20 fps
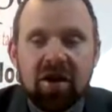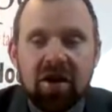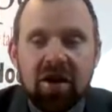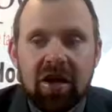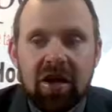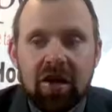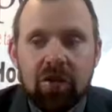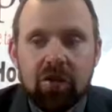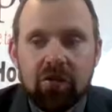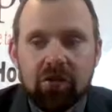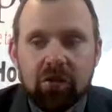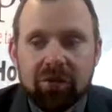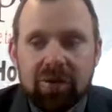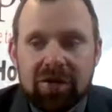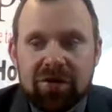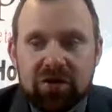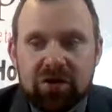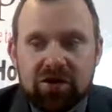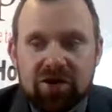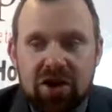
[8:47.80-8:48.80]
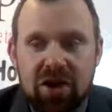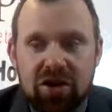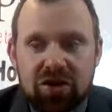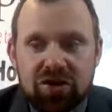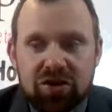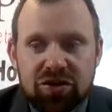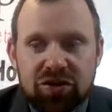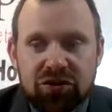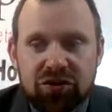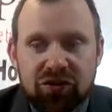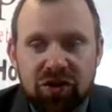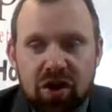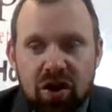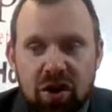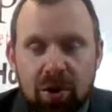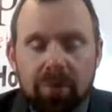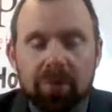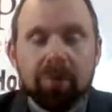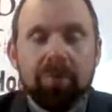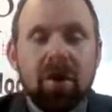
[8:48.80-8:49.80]
Eagles will beat the Chargers.
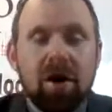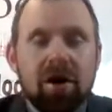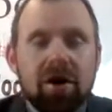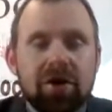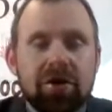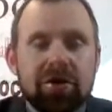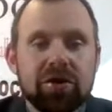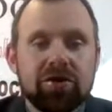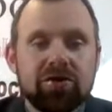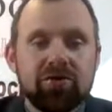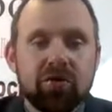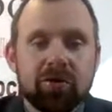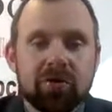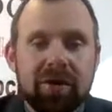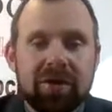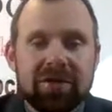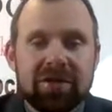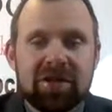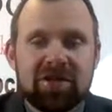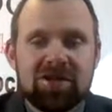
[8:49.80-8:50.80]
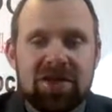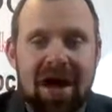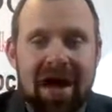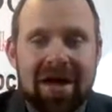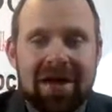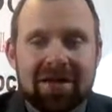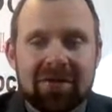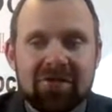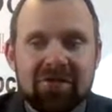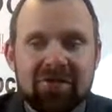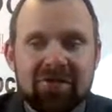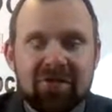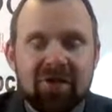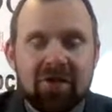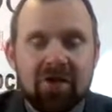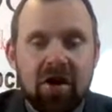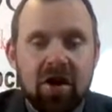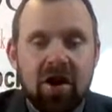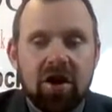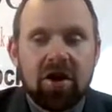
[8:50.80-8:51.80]
Buccaneers will beat the Giants.
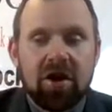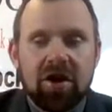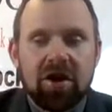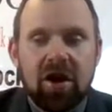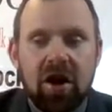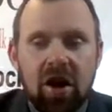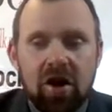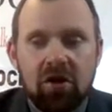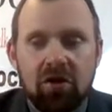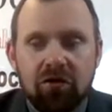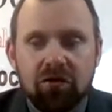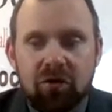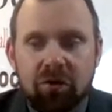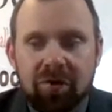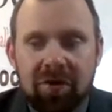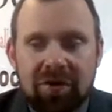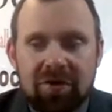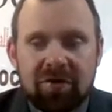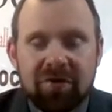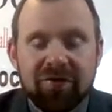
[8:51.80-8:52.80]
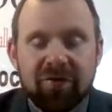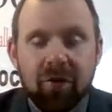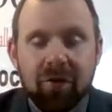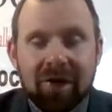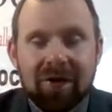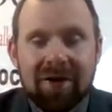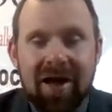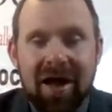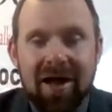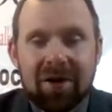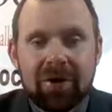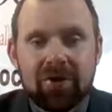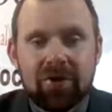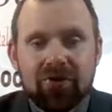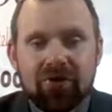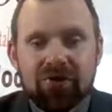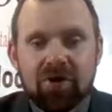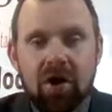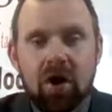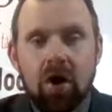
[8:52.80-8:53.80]
Cardinals will beat the
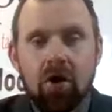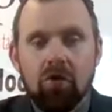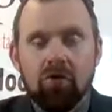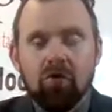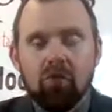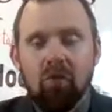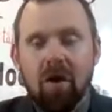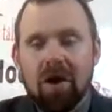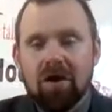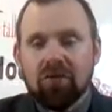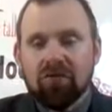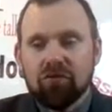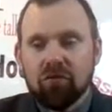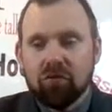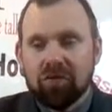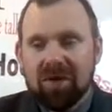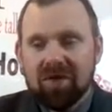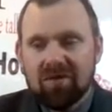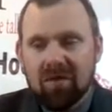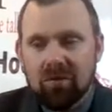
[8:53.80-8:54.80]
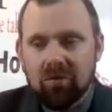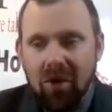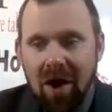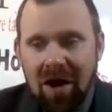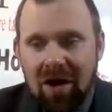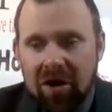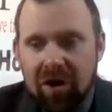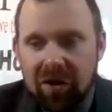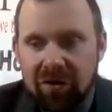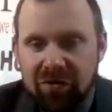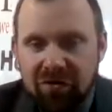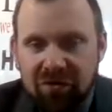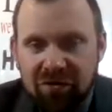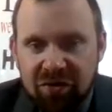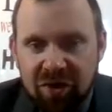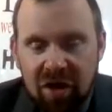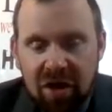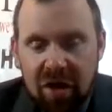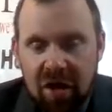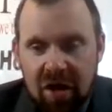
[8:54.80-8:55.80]
49ers. Raiders will beat the
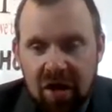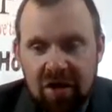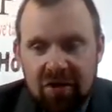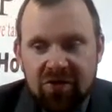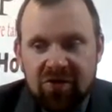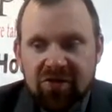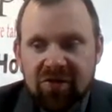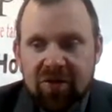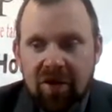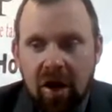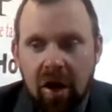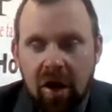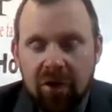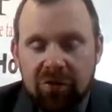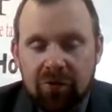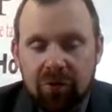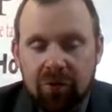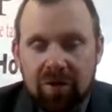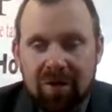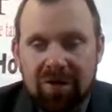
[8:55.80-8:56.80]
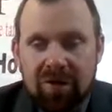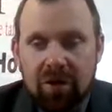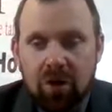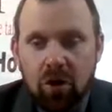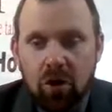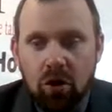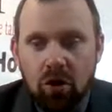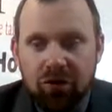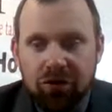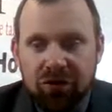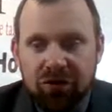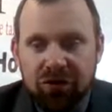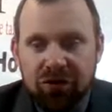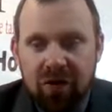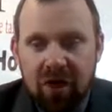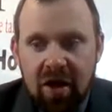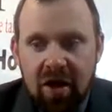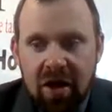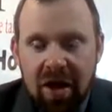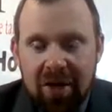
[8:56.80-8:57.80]
Broncos. Seahawks will beat the Colts.
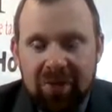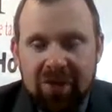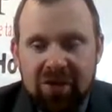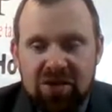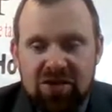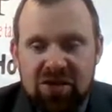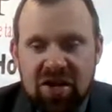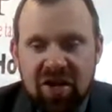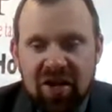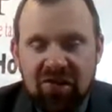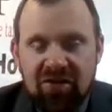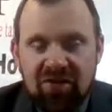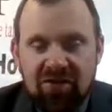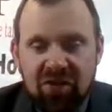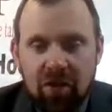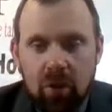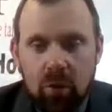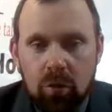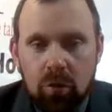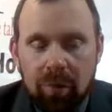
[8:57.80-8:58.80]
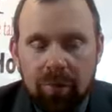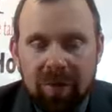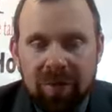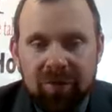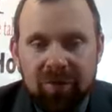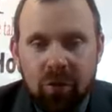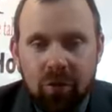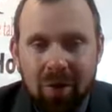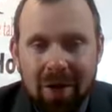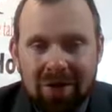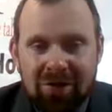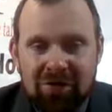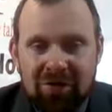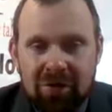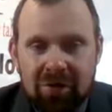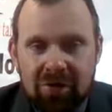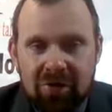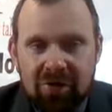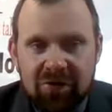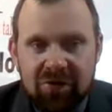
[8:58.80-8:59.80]
And the Chiefs will beat the
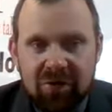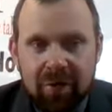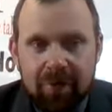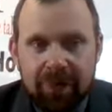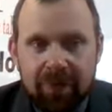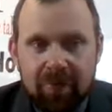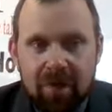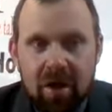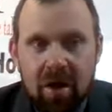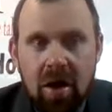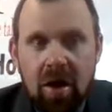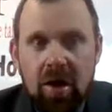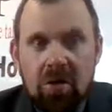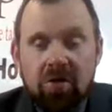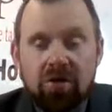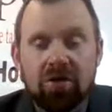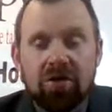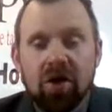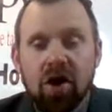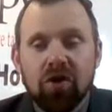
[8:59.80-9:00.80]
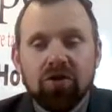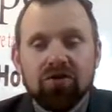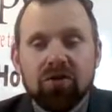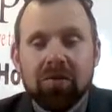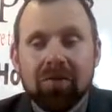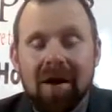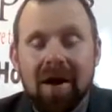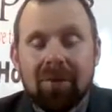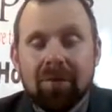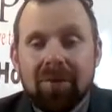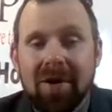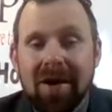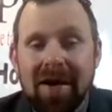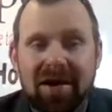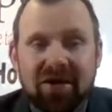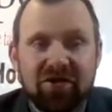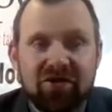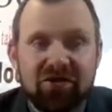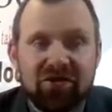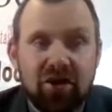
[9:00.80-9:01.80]
Redskins. Those are my
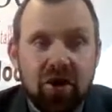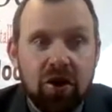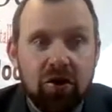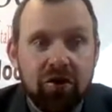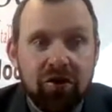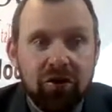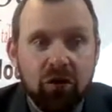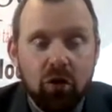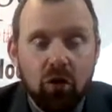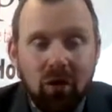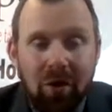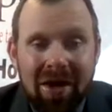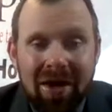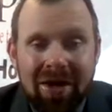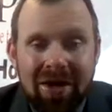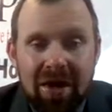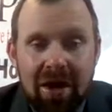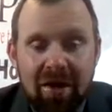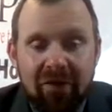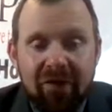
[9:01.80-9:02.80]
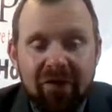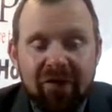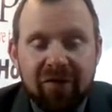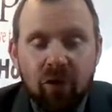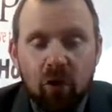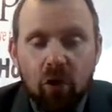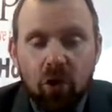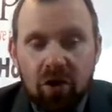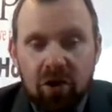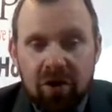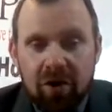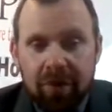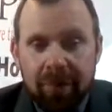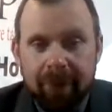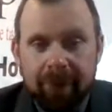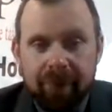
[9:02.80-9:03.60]
picks for Week 4.